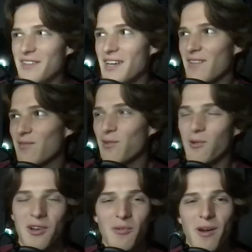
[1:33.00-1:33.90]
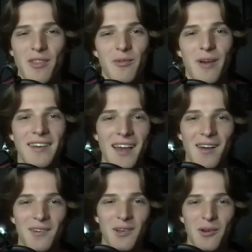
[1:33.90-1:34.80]
not Florida weather right
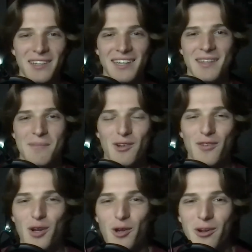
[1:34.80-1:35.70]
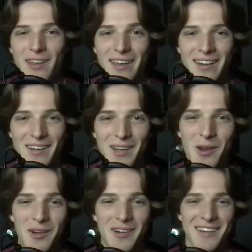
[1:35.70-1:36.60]
now. Currently in the middle of a hurricane
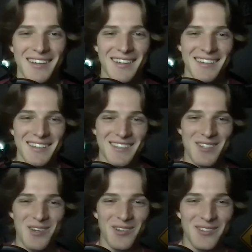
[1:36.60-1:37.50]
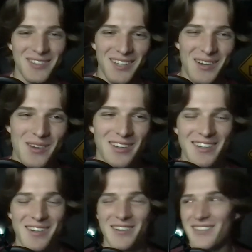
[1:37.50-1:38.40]
here. So
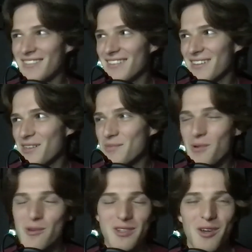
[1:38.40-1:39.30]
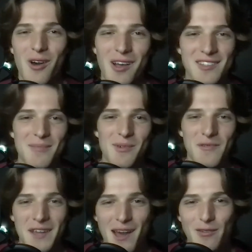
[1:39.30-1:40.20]
there's pros and cons to
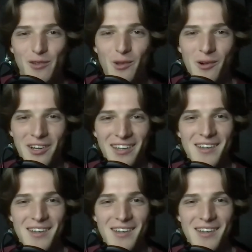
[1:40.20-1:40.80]
moving out of Florida.